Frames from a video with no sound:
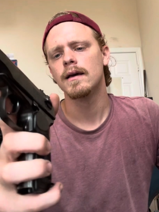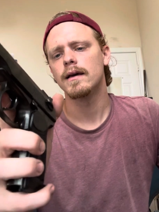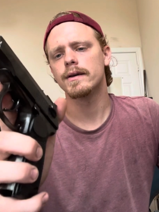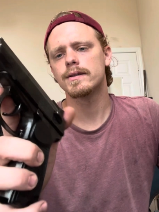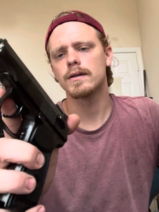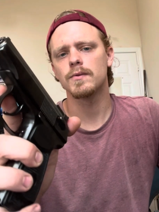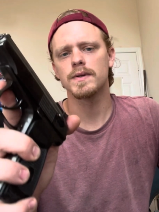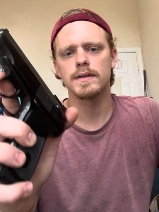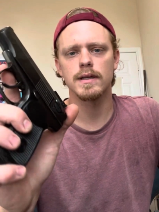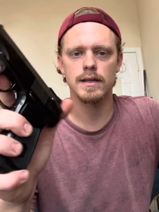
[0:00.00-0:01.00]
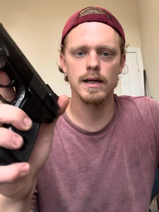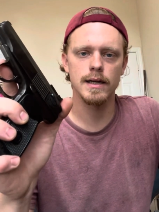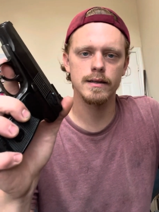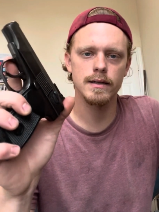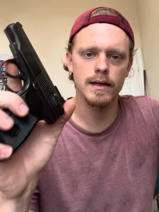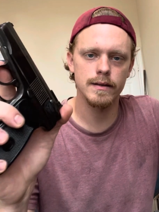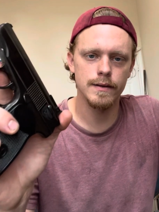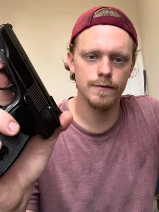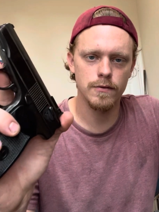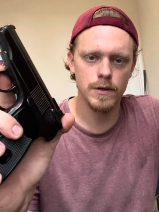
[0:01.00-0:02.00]
is it was designed in
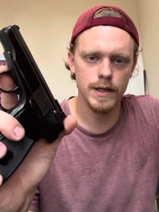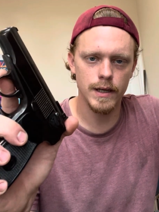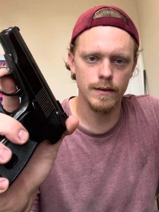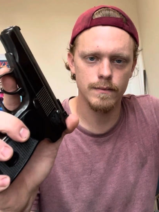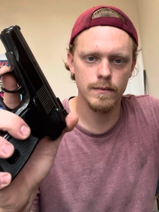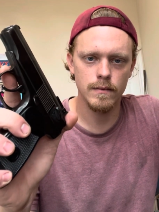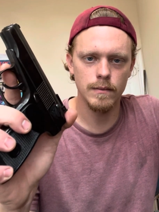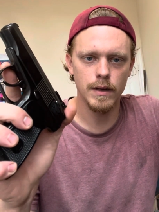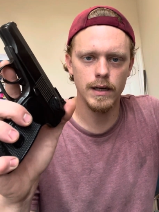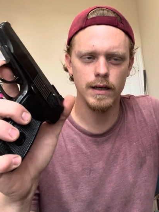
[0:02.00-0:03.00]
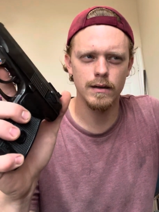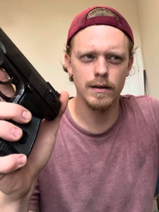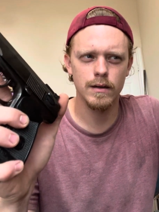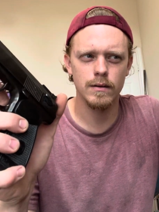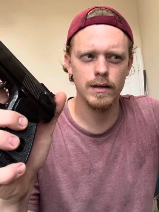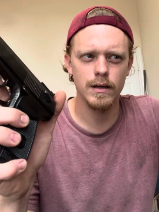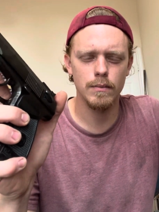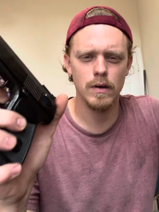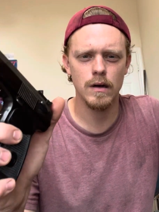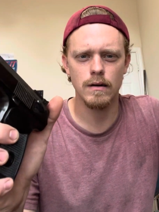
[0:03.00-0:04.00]
1948 by Nikolai
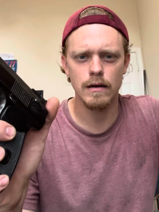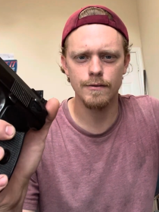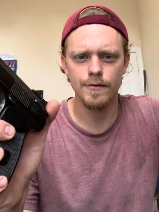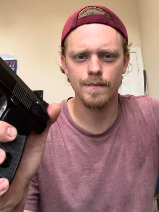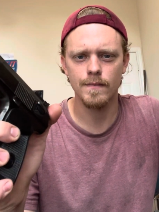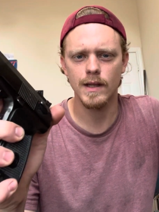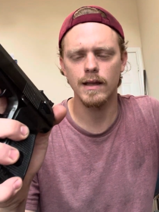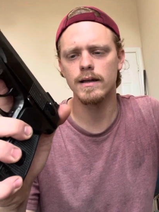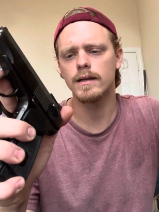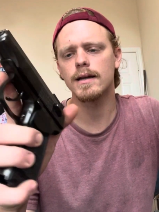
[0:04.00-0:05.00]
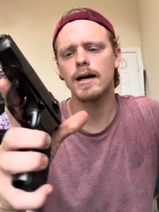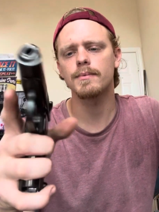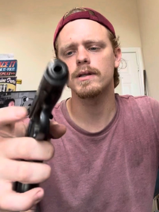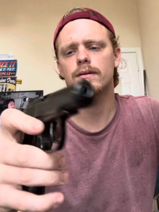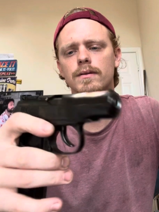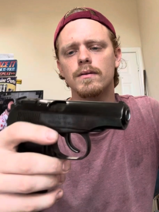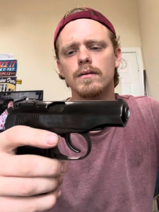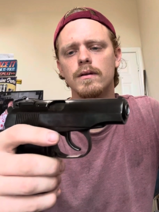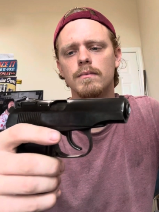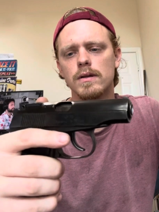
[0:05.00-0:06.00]
Makarov and then adopted into
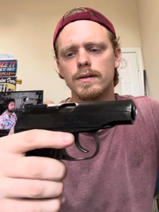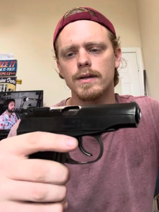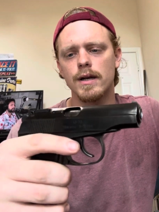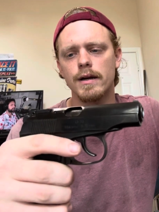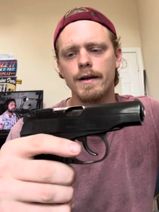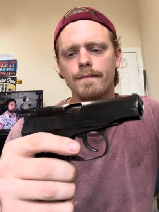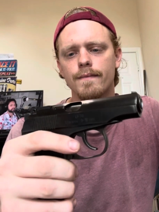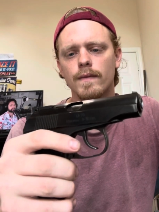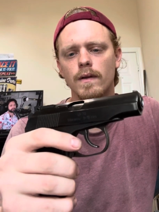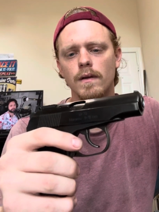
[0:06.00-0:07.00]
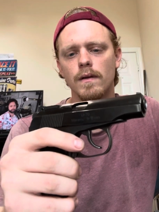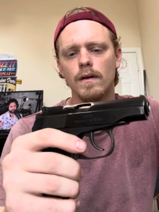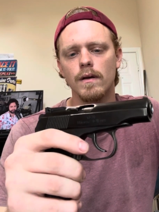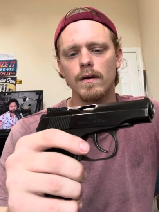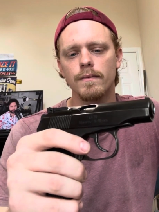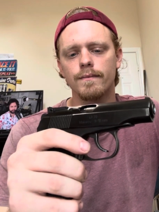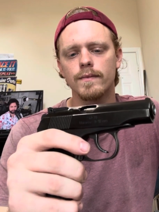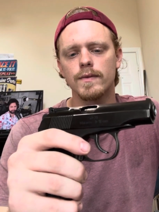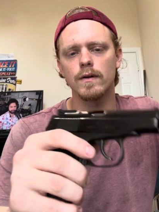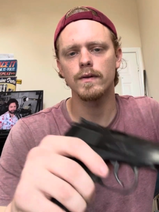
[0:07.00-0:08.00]
the military, the
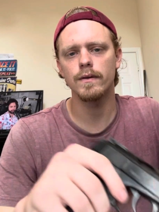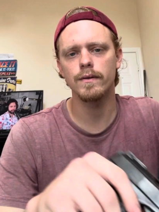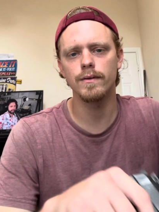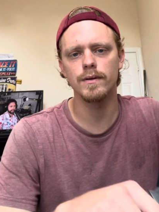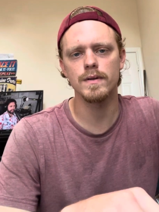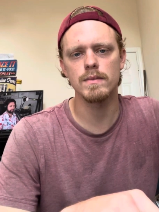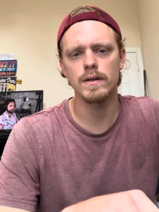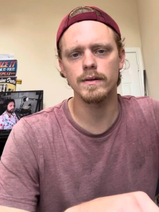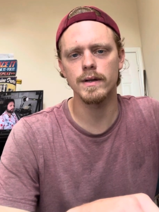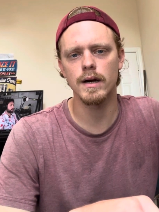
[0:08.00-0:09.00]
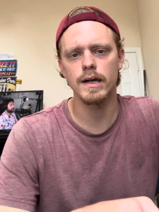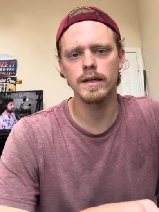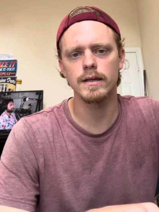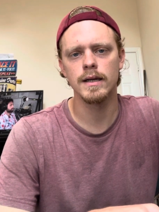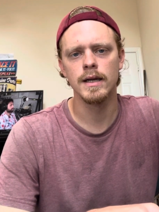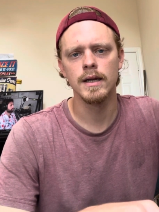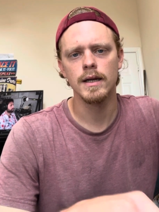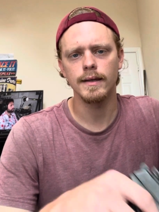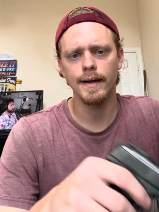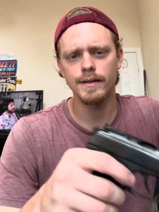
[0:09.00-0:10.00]
Soviet Union's military, in
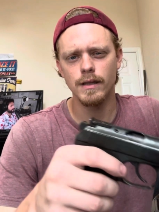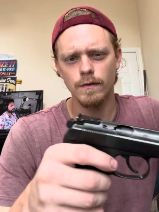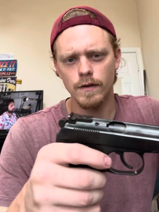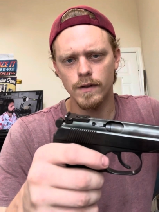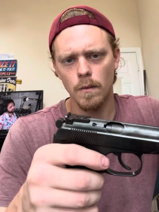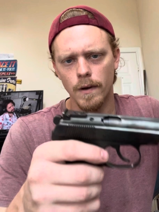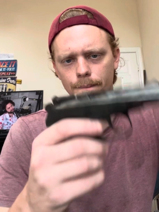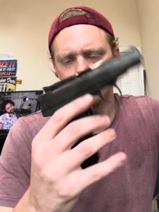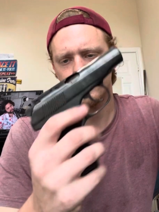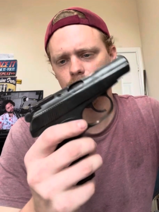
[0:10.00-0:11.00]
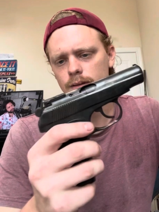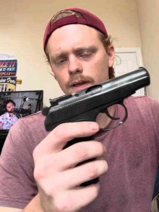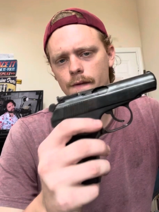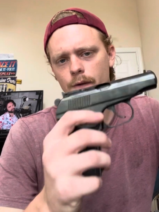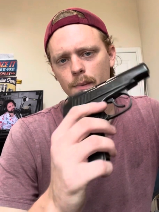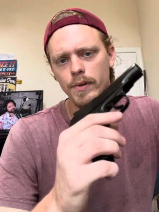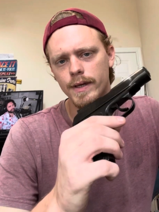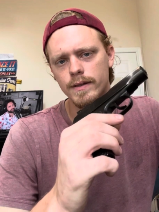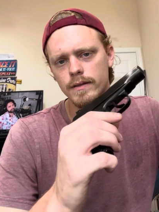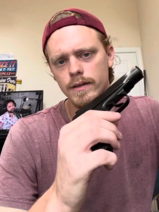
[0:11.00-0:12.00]
1951. This thing
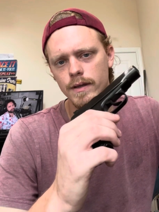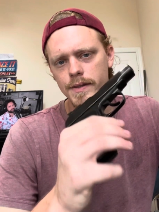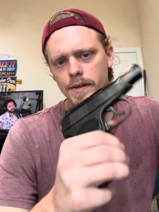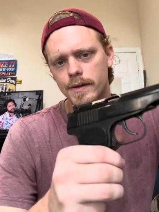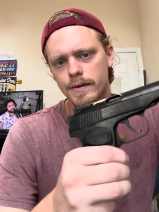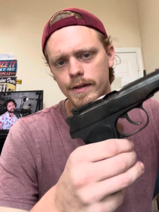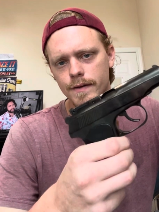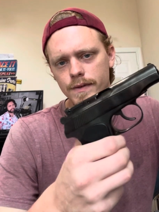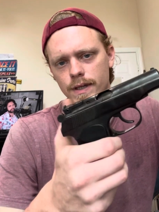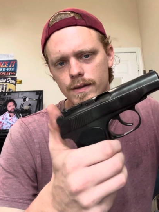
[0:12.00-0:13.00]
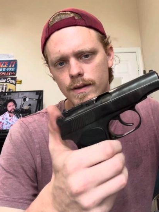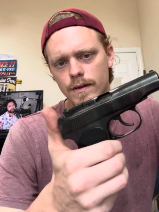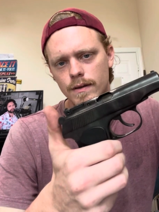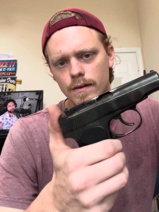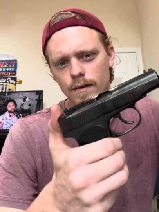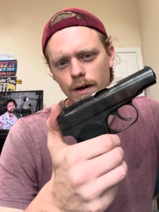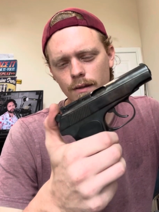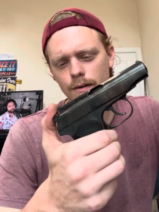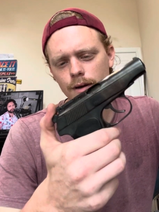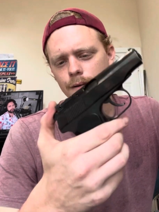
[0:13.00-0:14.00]
replaced the Tokarev
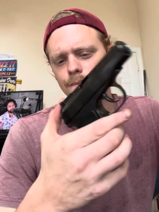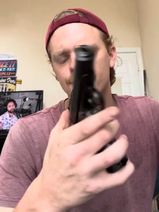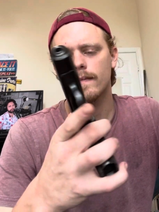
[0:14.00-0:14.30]
TT-33.